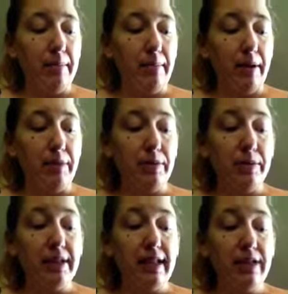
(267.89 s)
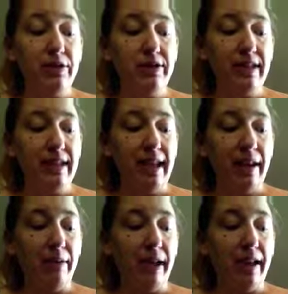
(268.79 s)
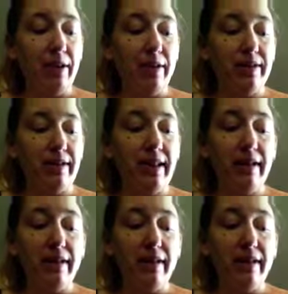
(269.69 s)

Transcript: But it was a really interesting day when I noticed that